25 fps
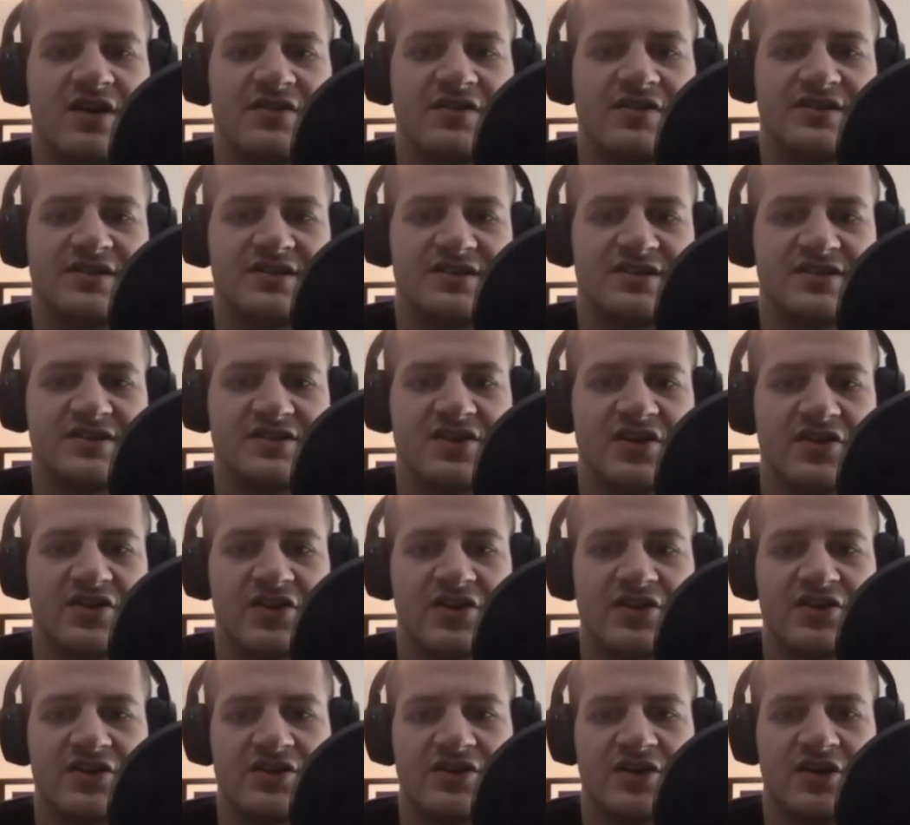And this is
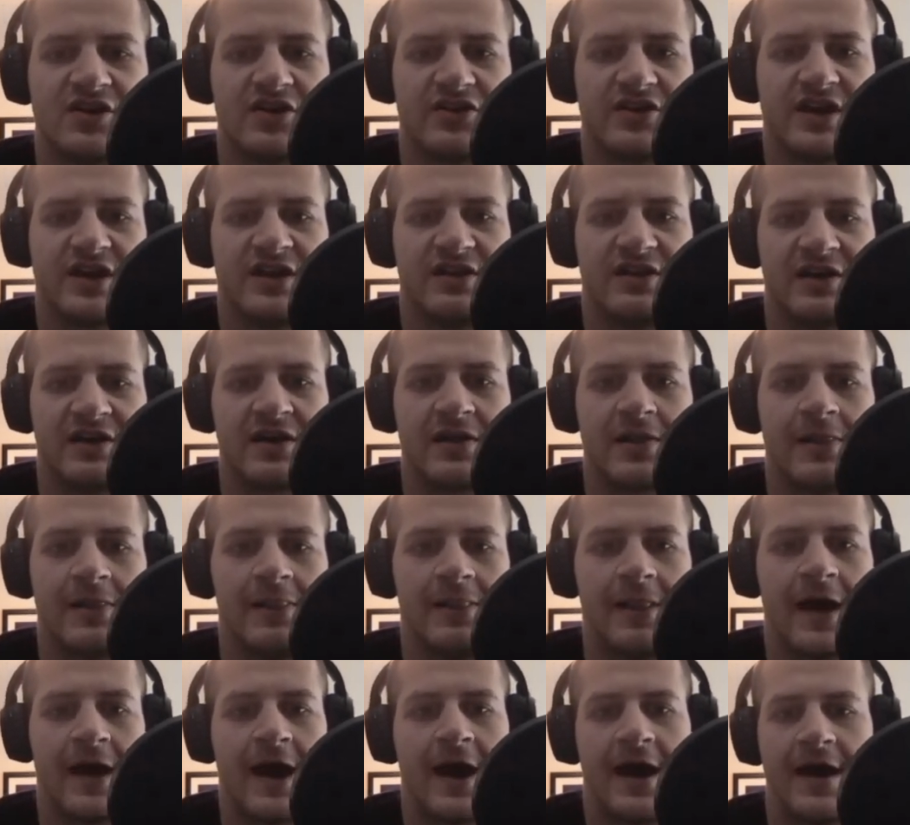another underdog that I like a
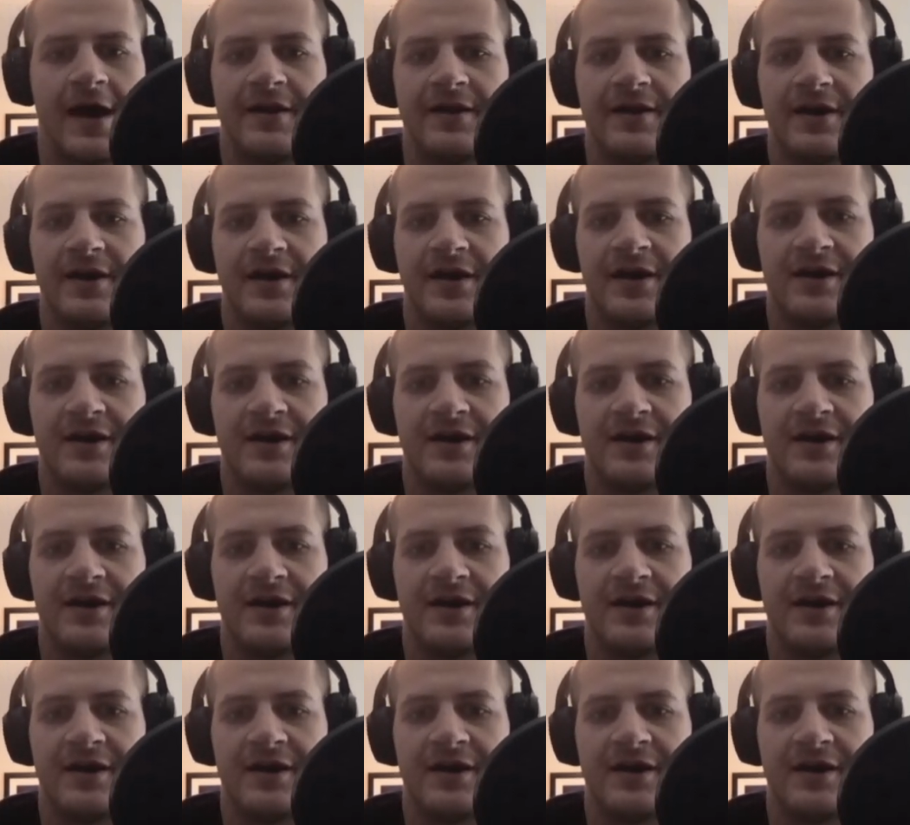lot.